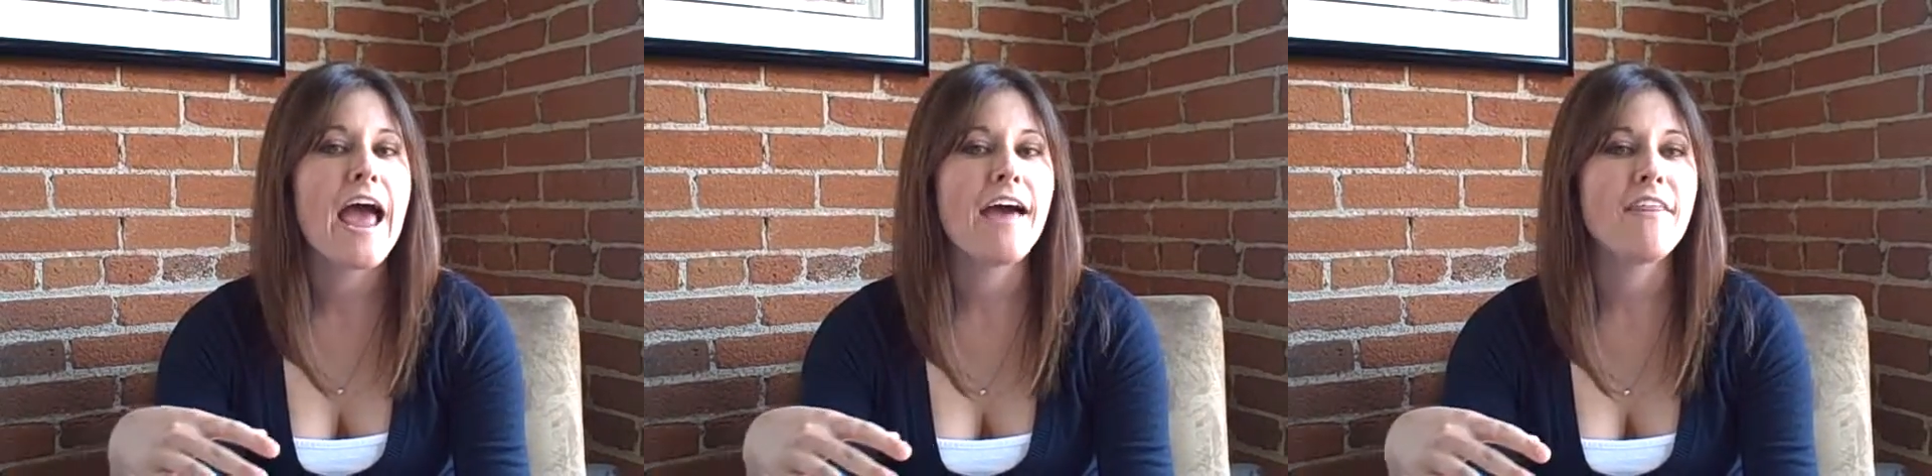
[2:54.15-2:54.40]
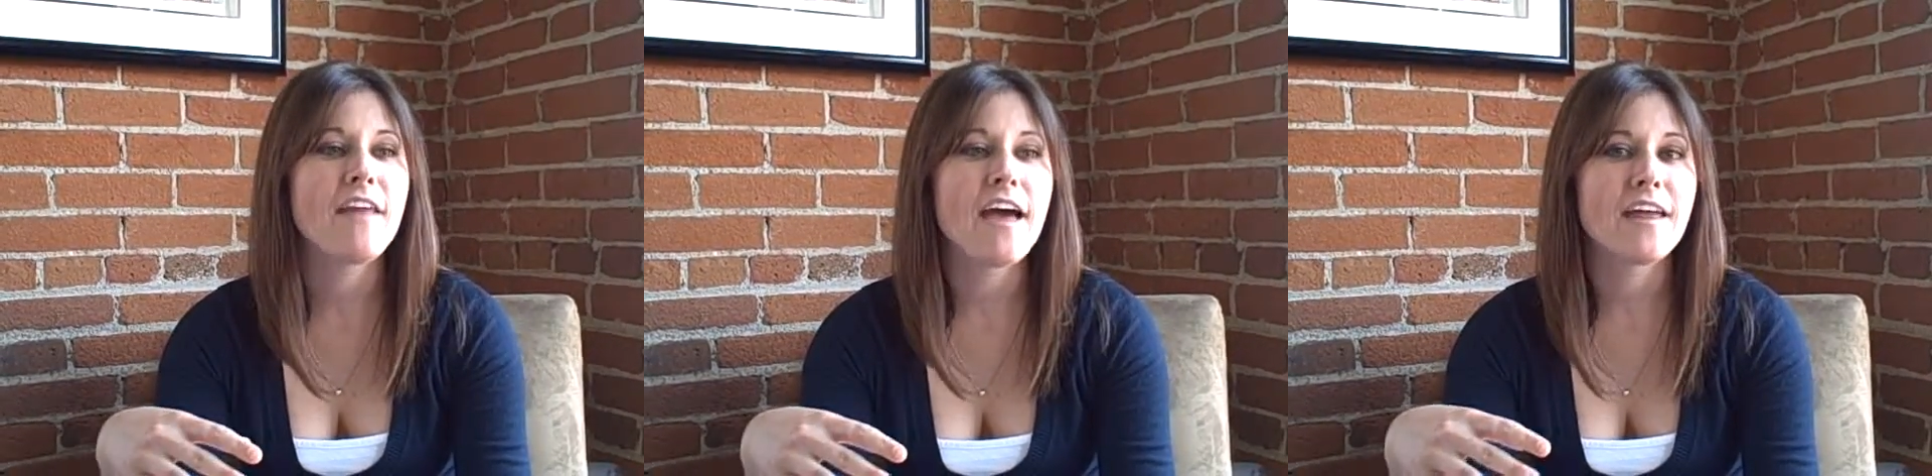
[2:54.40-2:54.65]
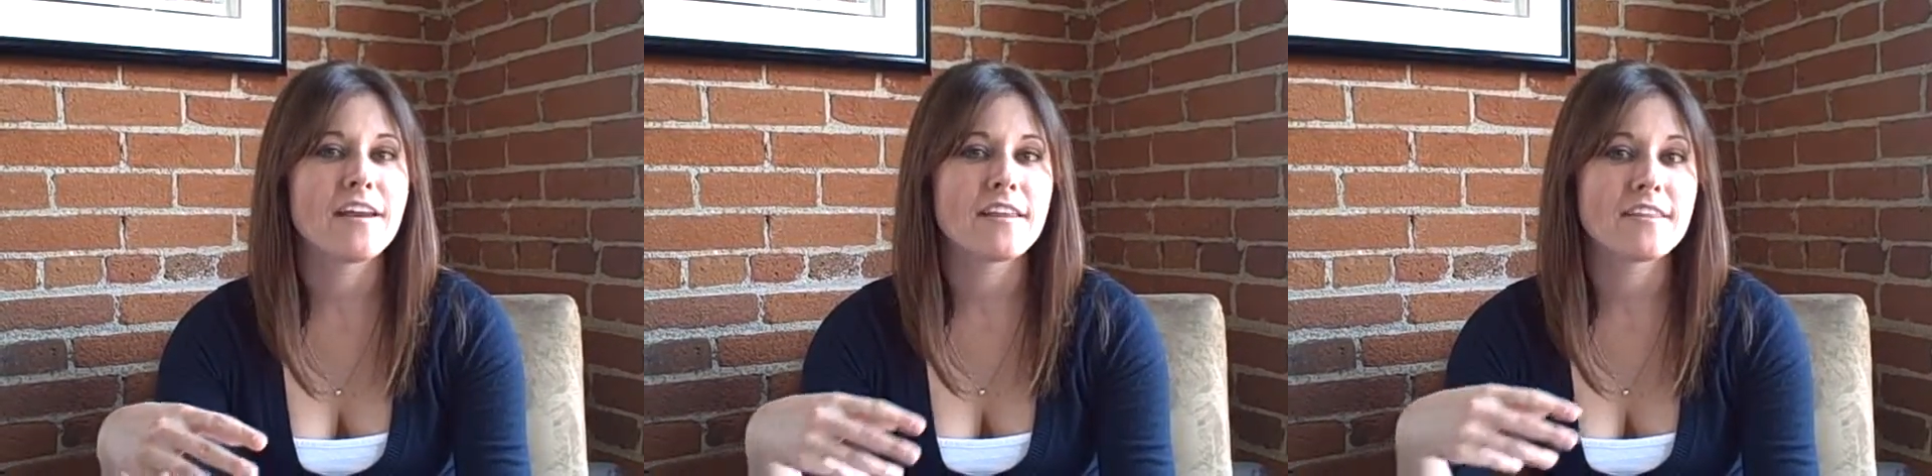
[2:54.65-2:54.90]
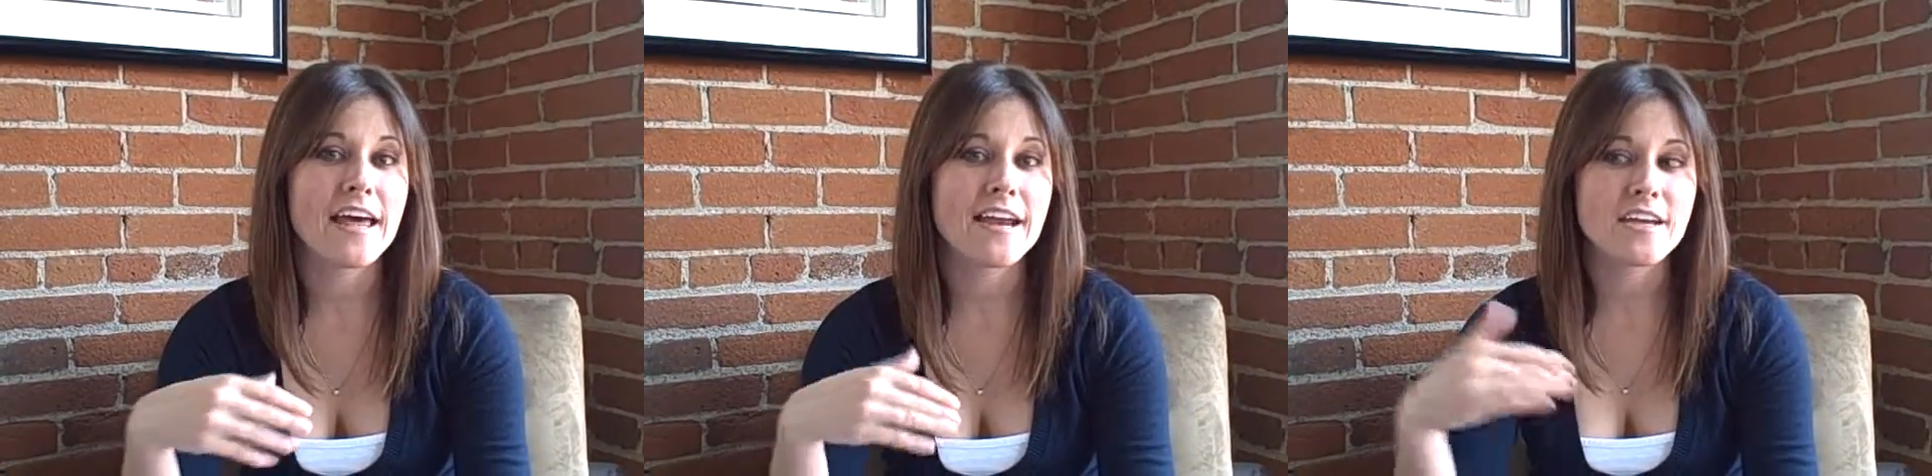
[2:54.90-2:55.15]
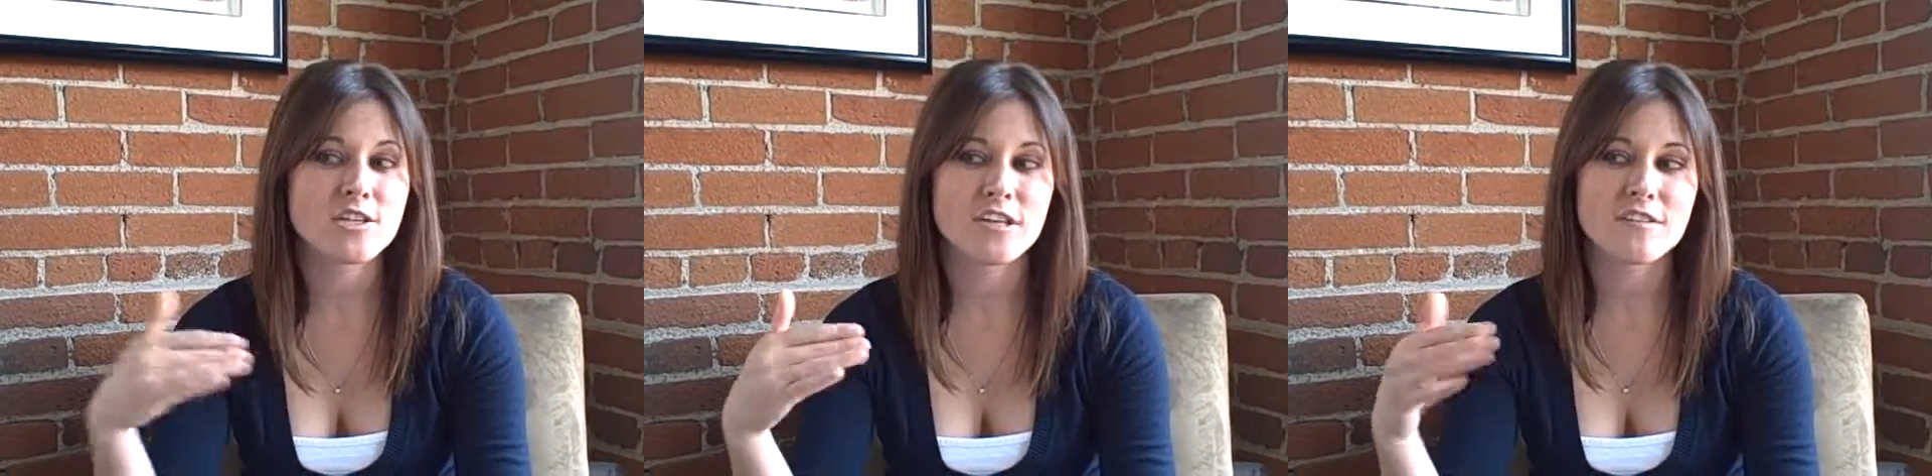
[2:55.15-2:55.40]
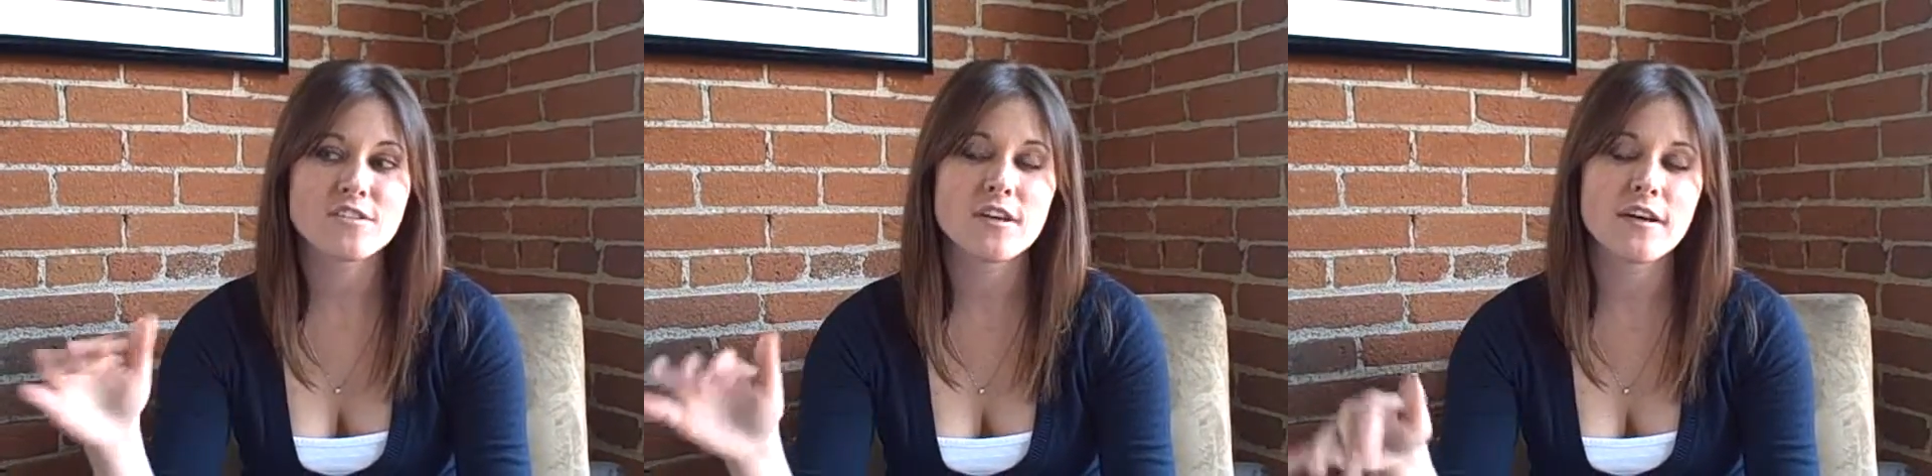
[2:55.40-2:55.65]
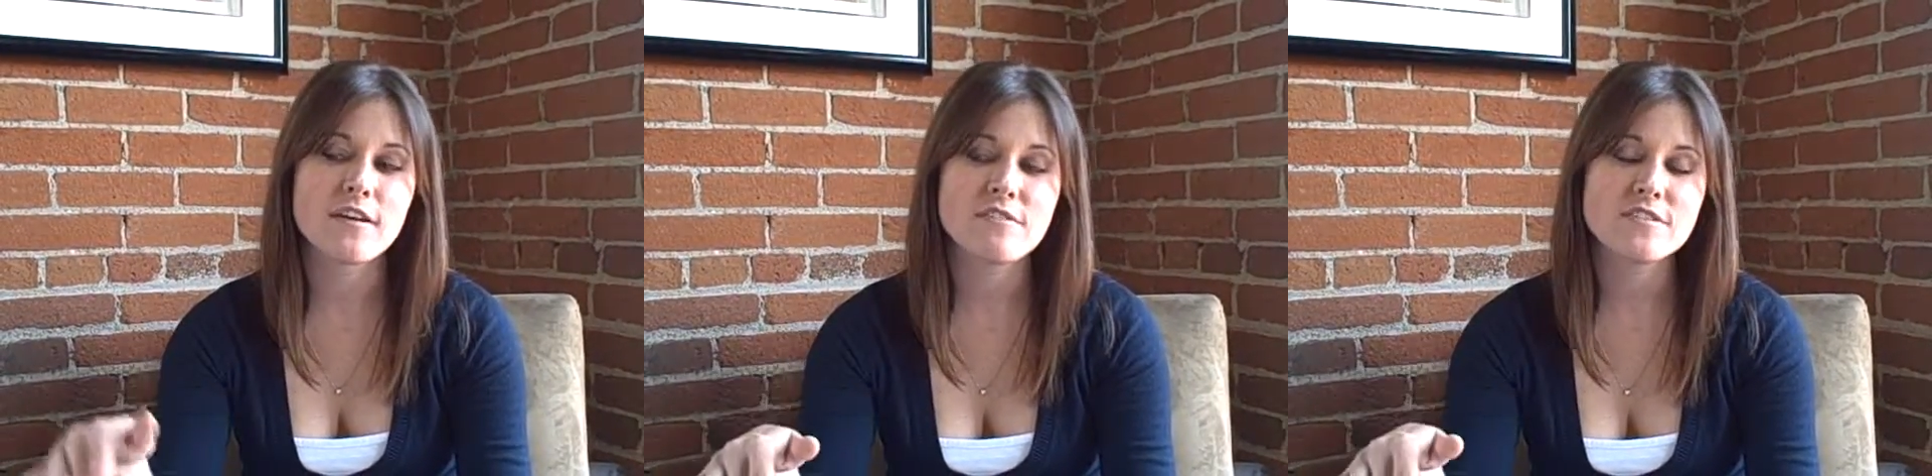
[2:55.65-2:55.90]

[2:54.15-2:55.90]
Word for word: And then that actually, if, uh,